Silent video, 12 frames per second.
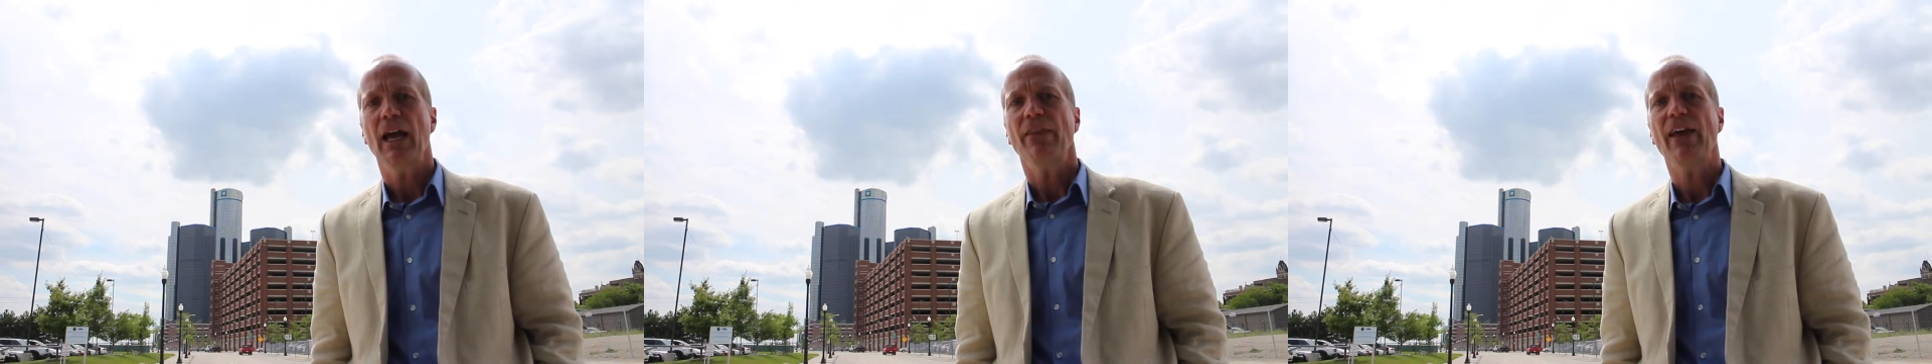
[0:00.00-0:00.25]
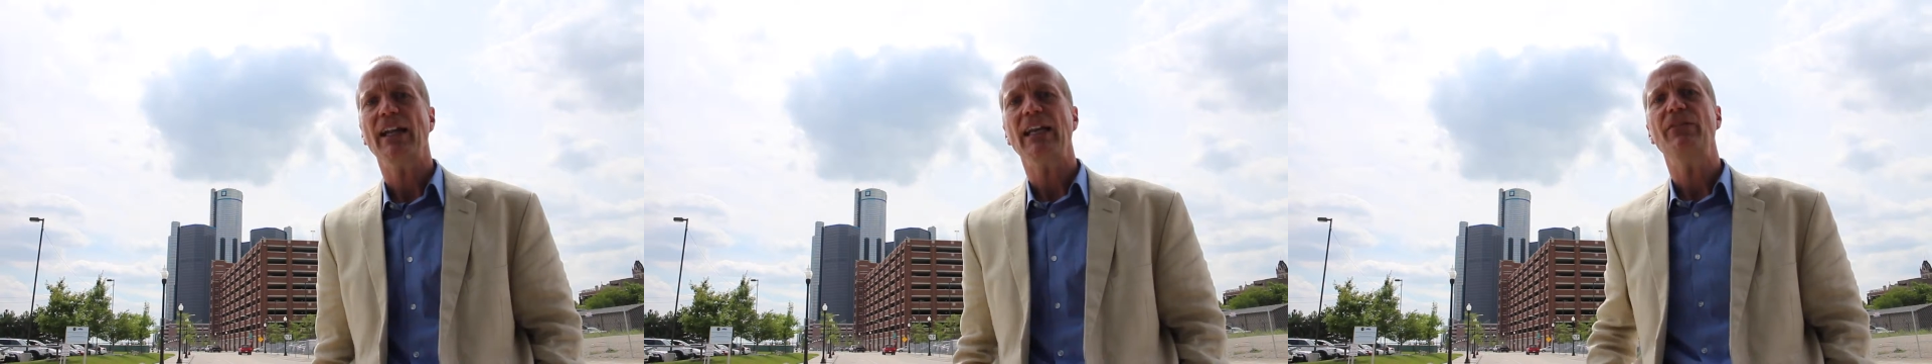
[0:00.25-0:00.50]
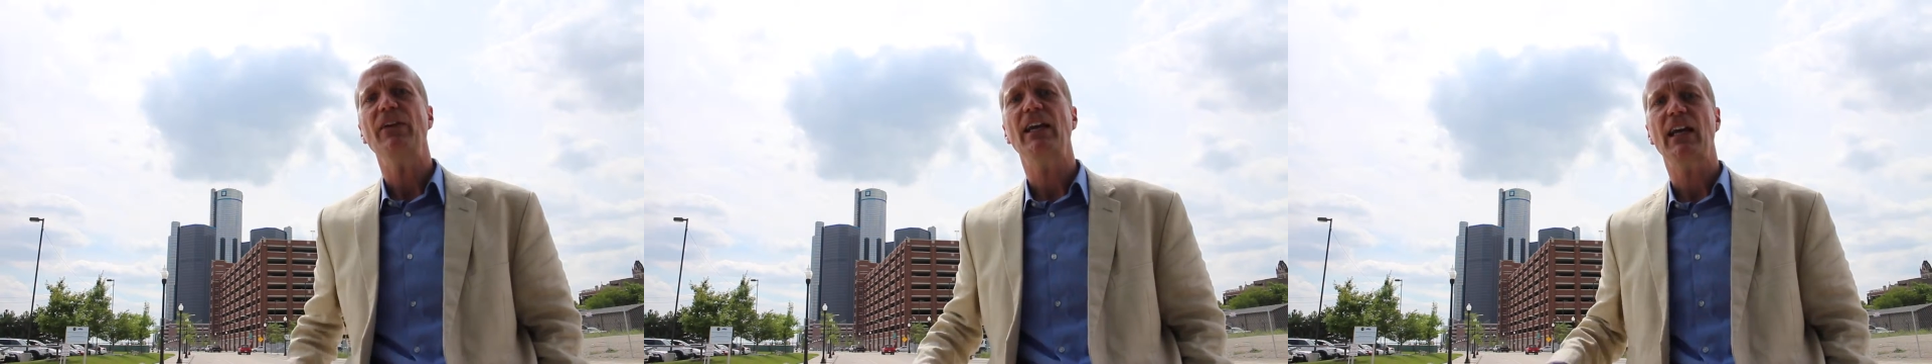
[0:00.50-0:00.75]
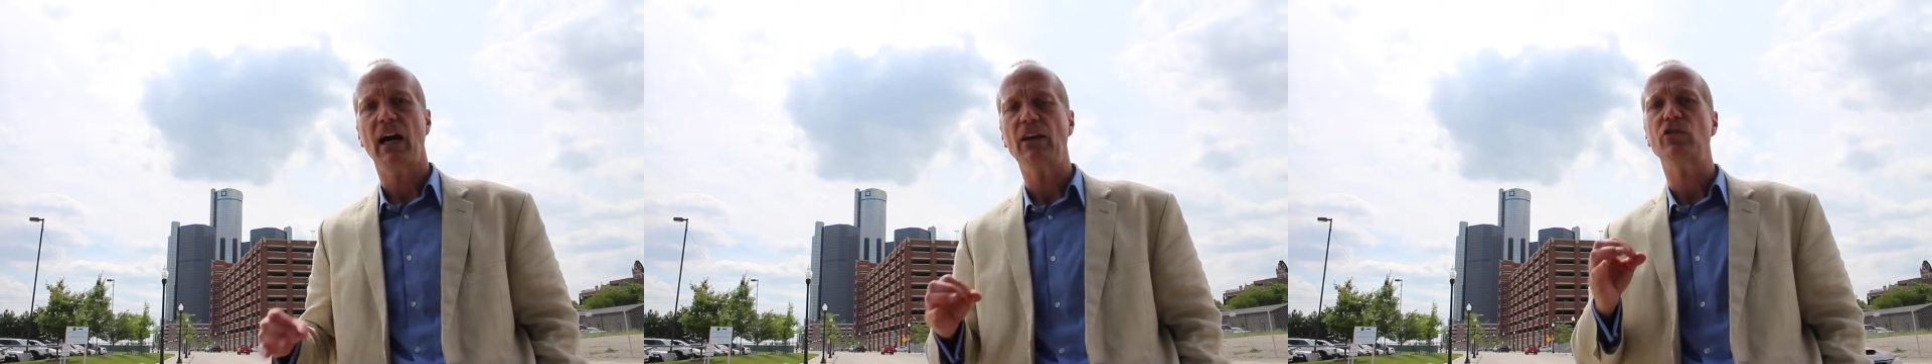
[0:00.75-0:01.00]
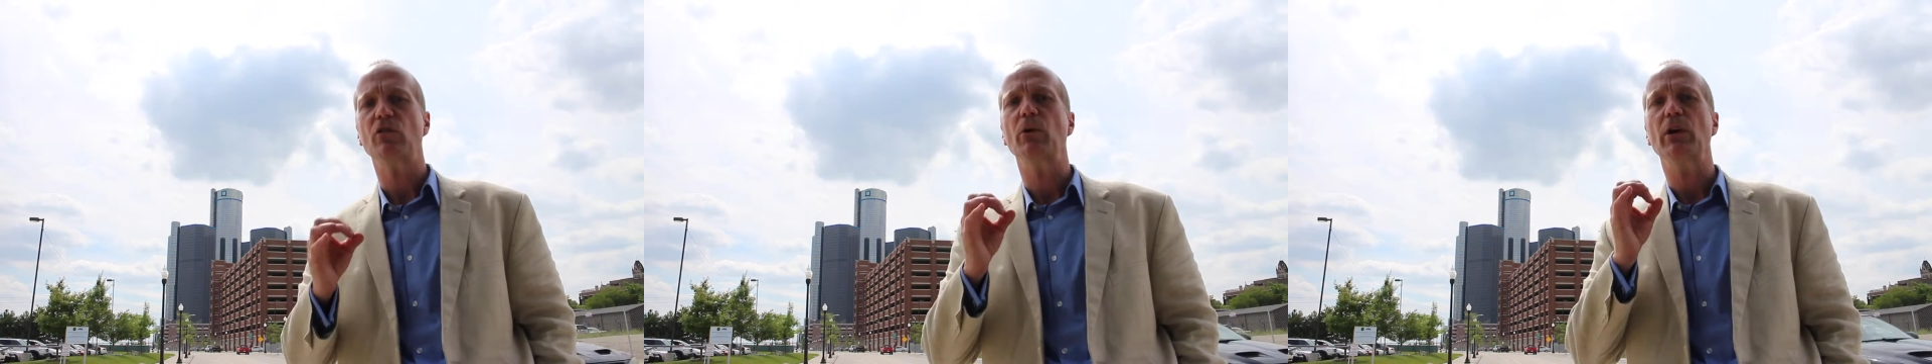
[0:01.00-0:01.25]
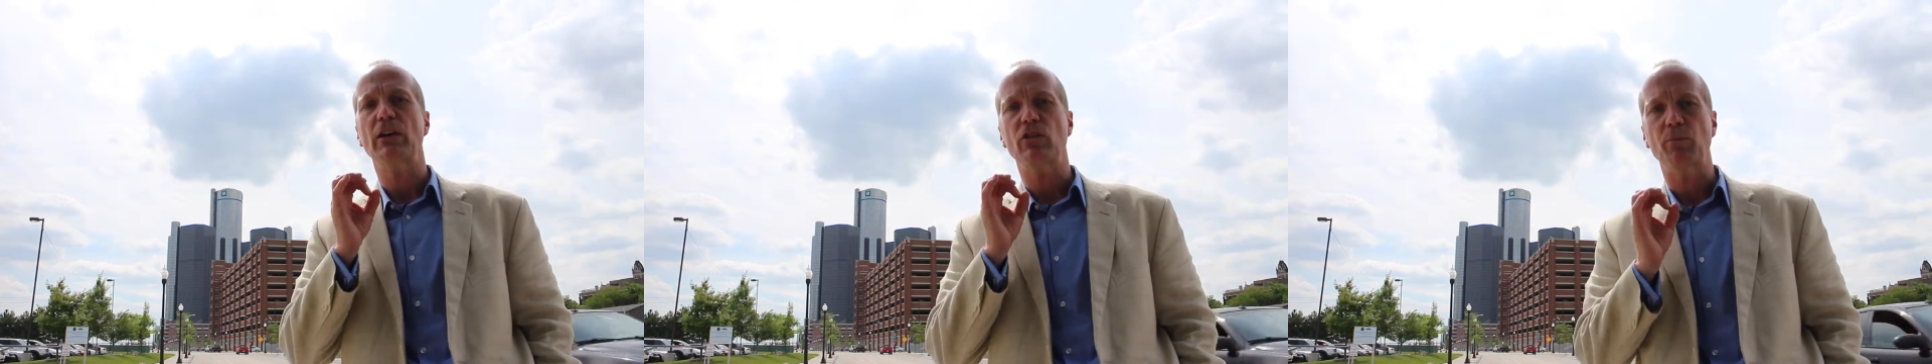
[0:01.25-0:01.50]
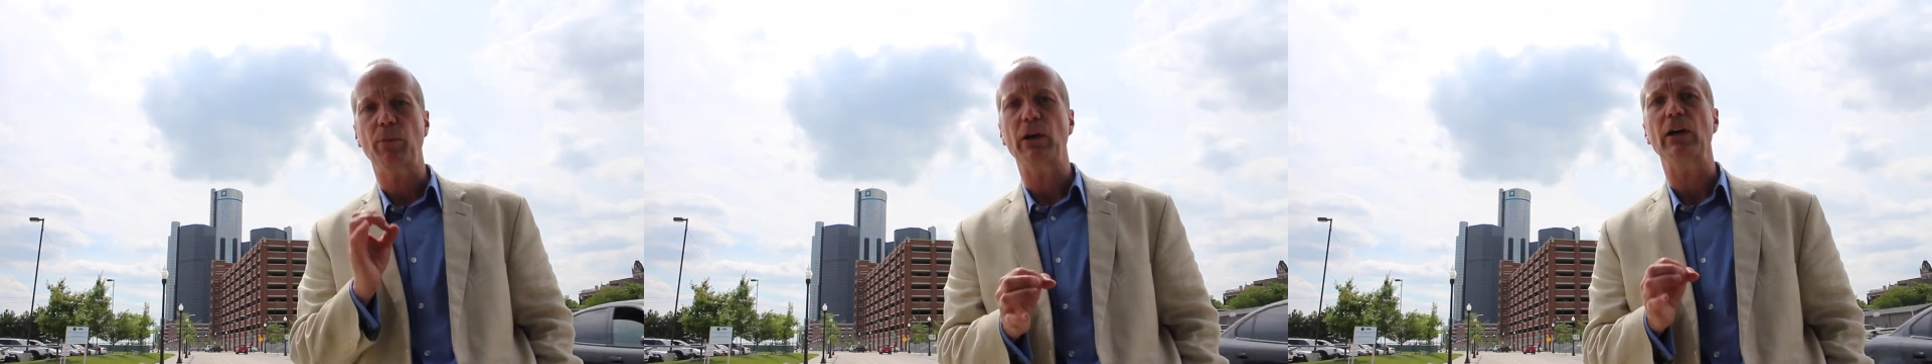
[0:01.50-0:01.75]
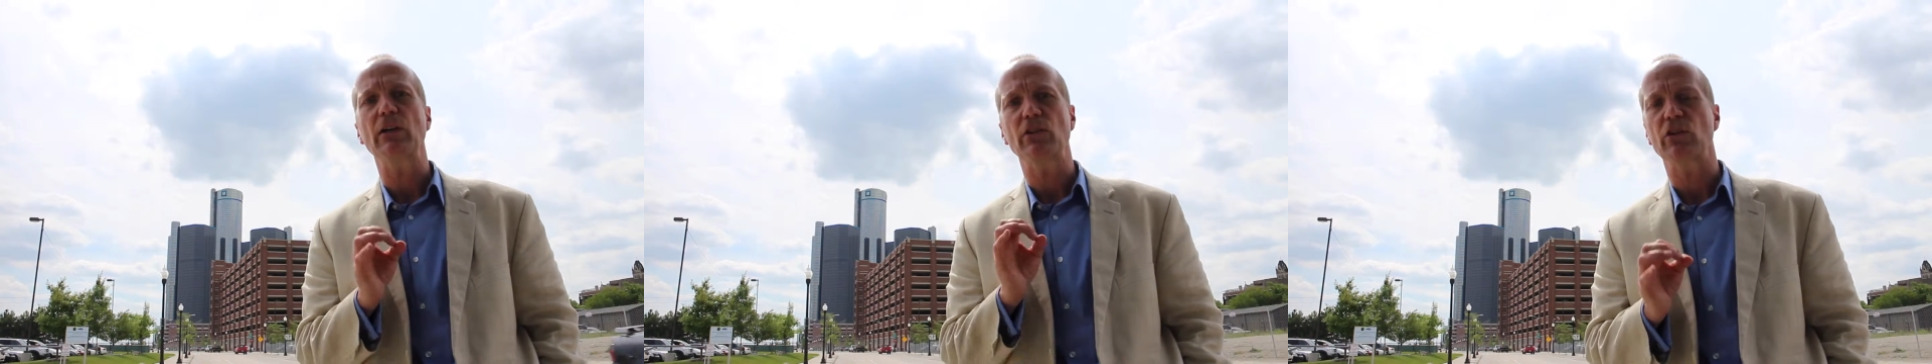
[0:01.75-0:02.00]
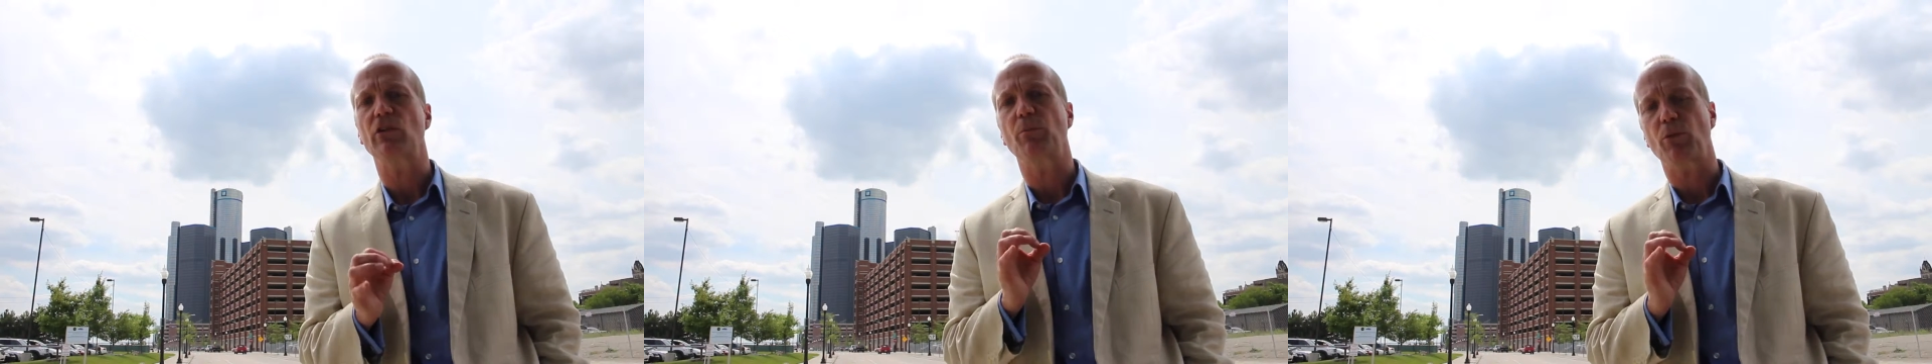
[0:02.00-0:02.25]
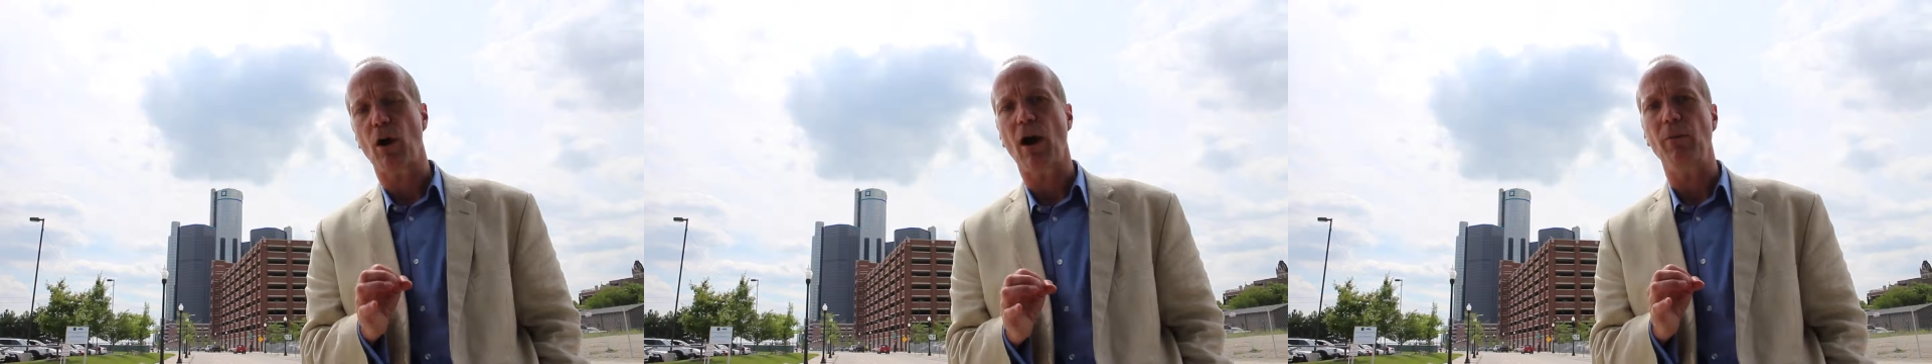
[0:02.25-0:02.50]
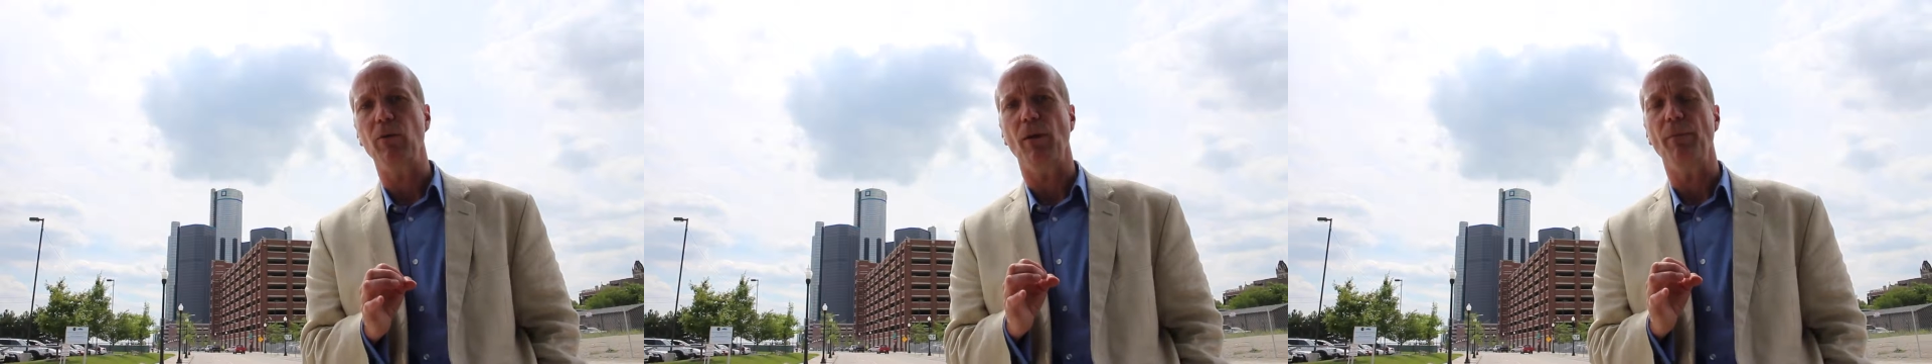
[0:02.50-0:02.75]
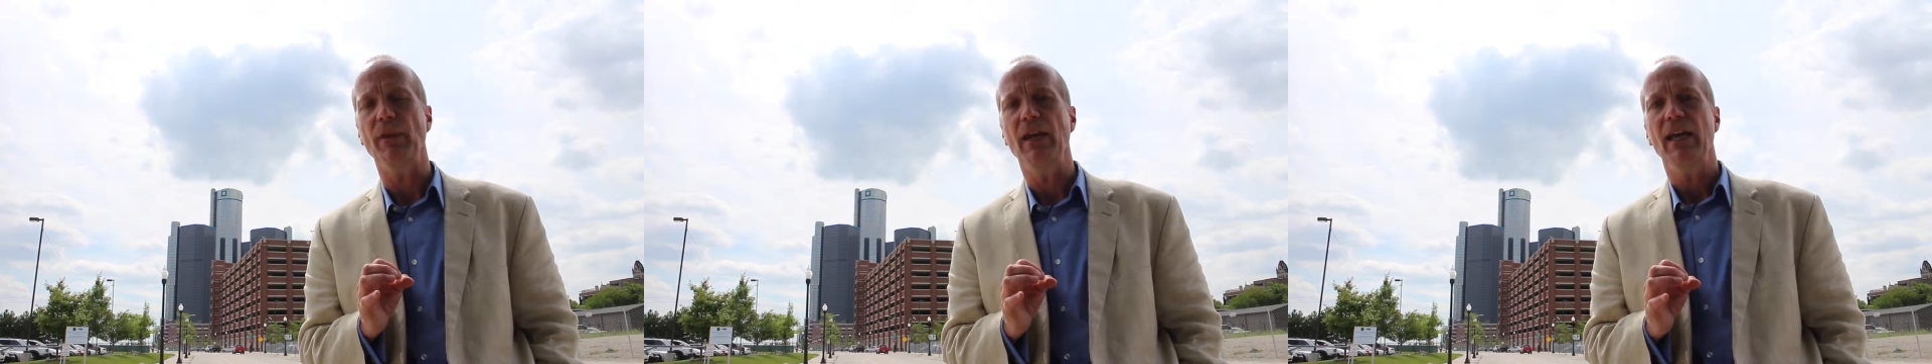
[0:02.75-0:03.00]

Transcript: that if a customer experiences a problem,